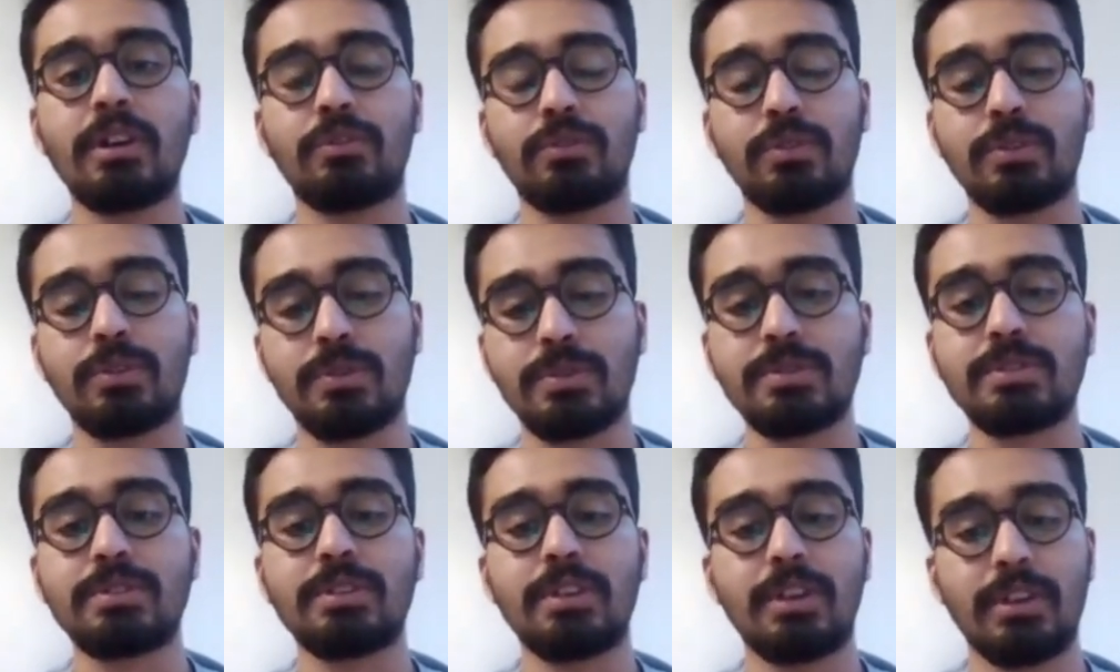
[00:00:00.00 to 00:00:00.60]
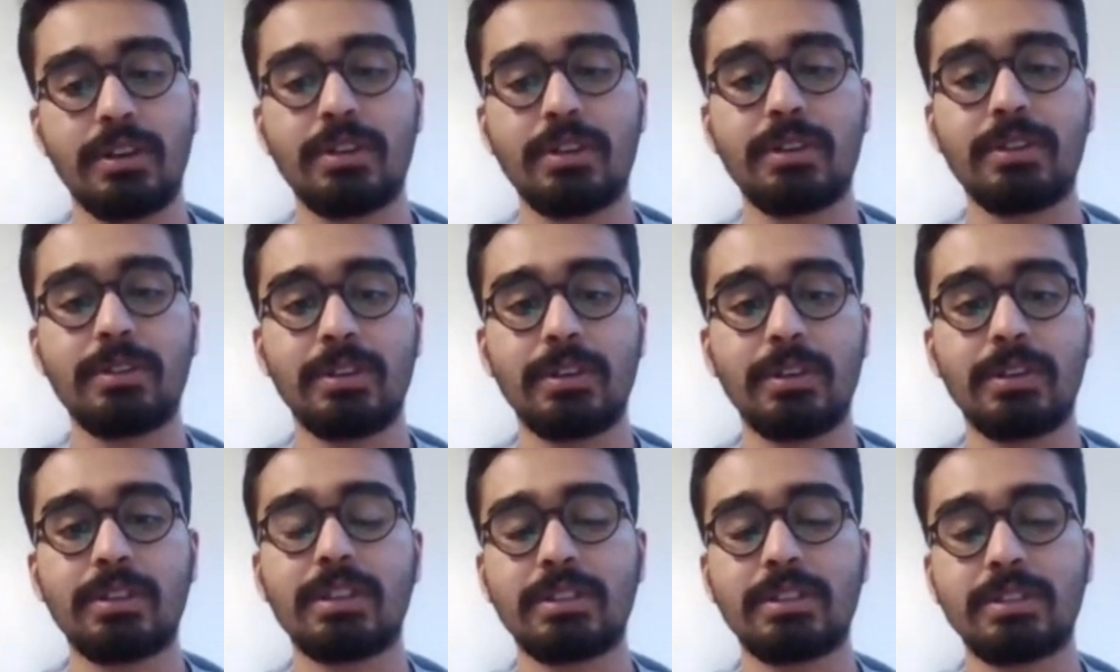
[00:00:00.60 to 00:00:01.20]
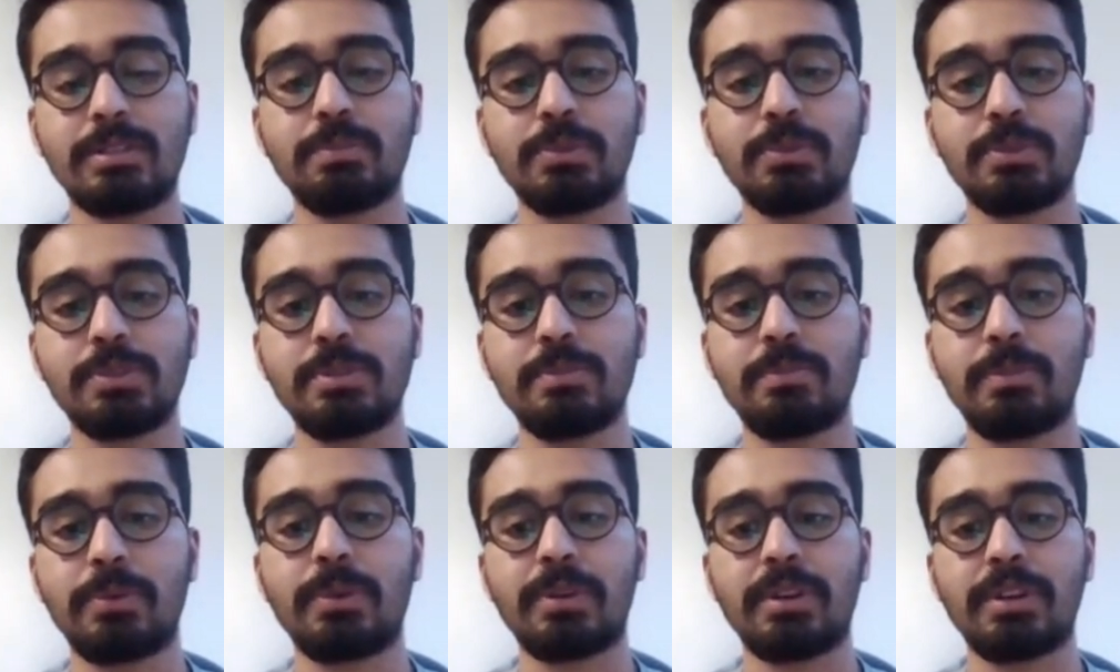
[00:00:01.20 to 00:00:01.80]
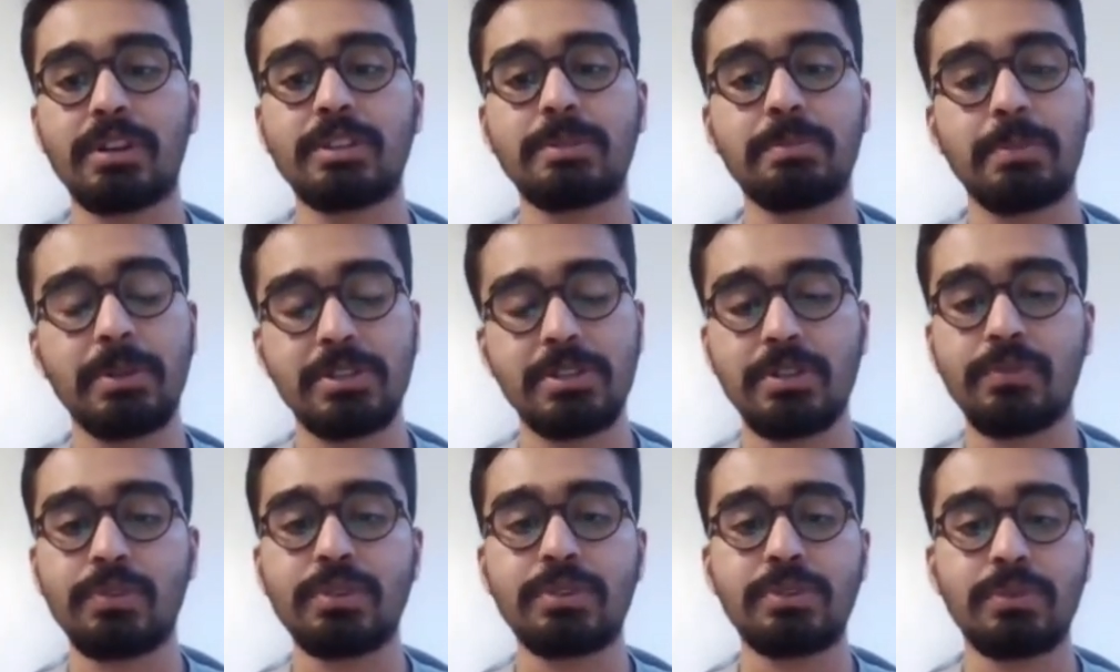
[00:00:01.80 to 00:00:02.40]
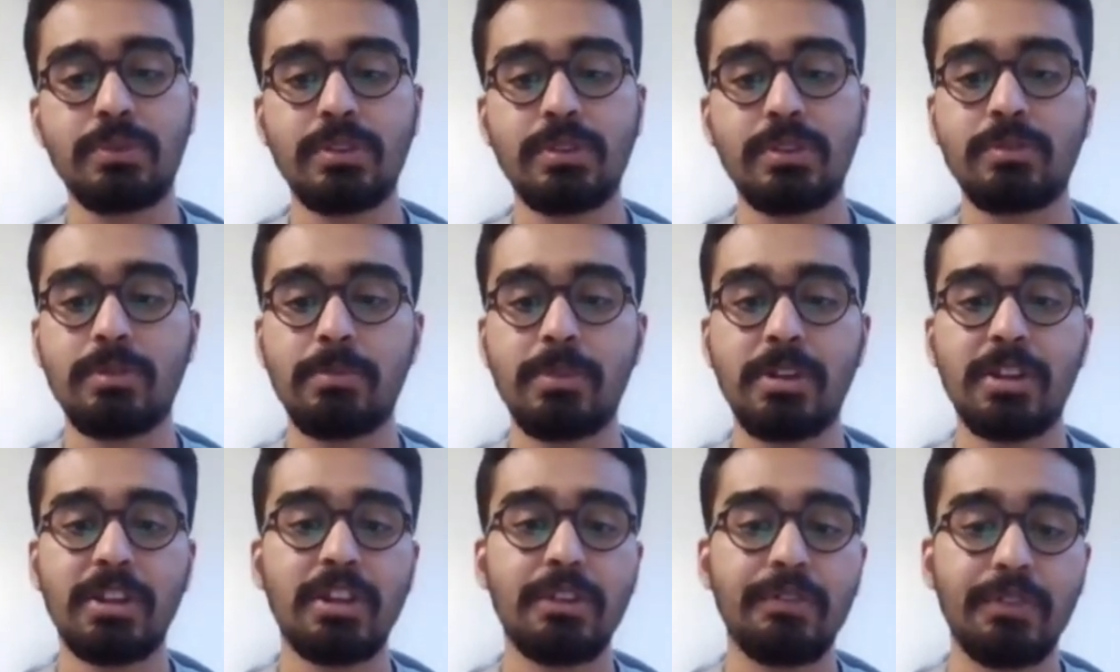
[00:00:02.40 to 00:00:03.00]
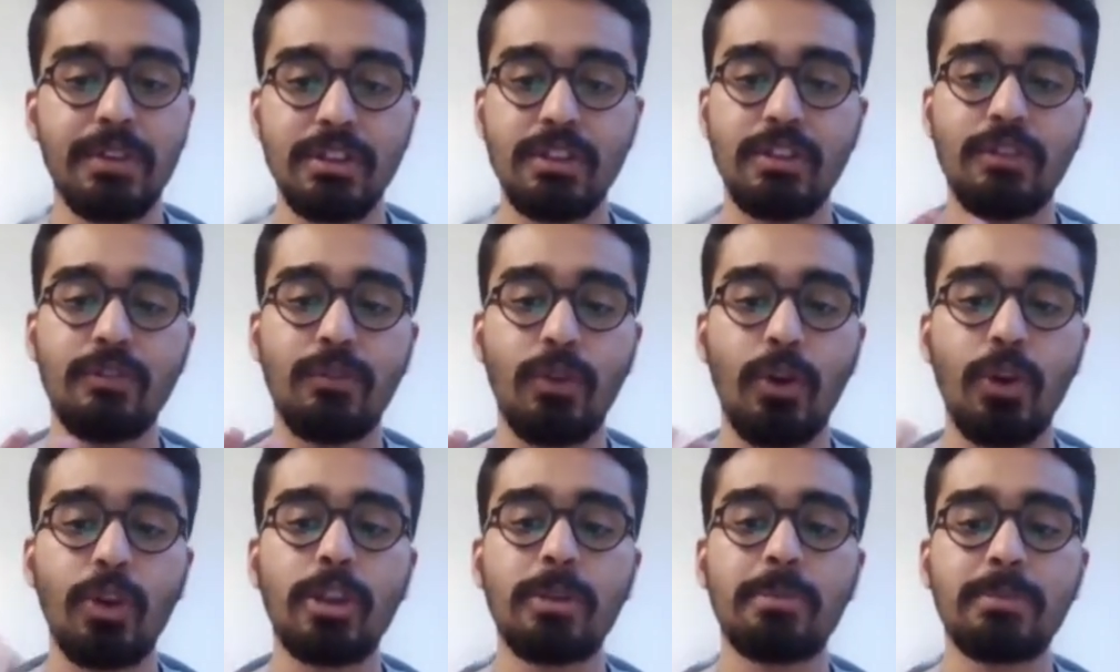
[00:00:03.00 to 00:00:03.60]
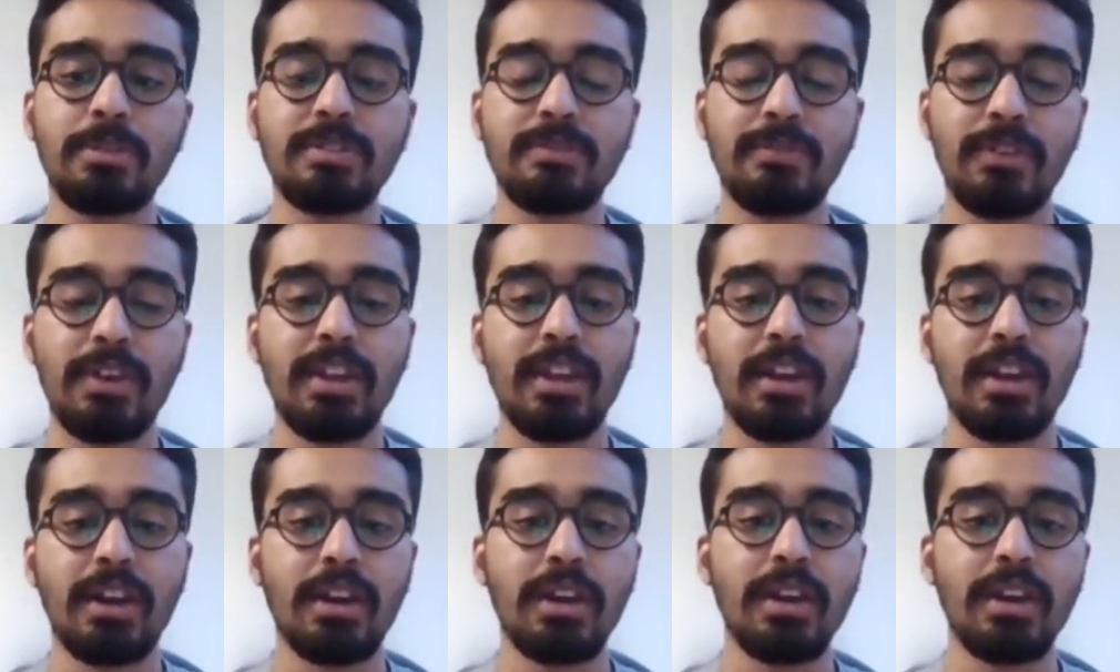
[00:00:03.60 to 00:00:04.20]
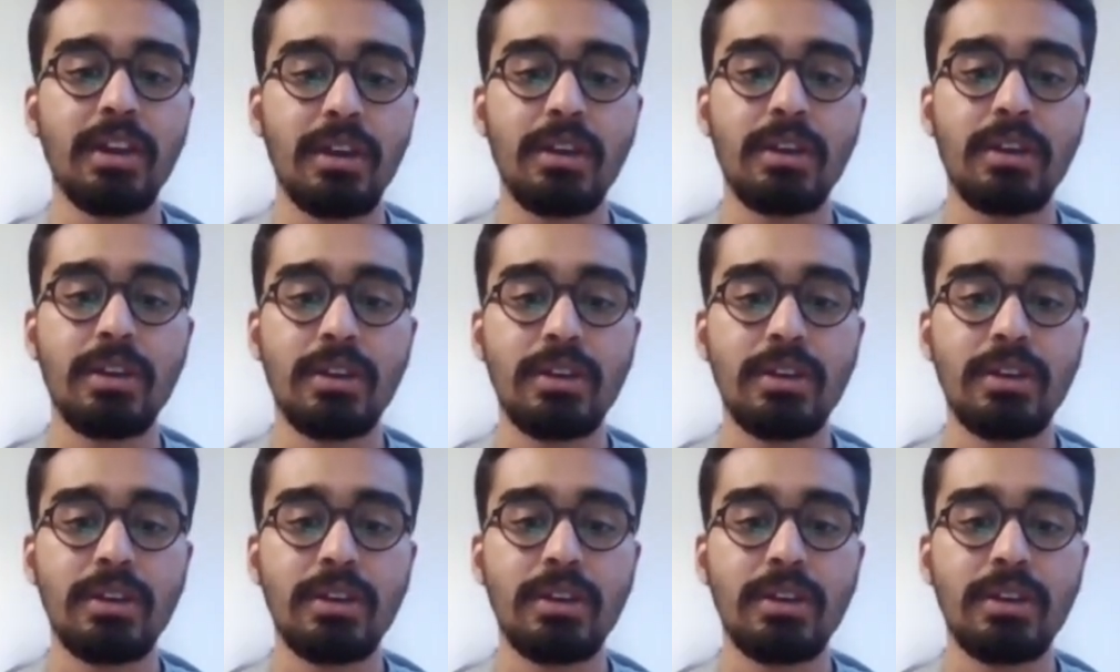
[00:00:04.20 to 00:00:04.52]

Yeah, of course. Yeah, yeah. That's most important, especially for students from India where the volume is very high.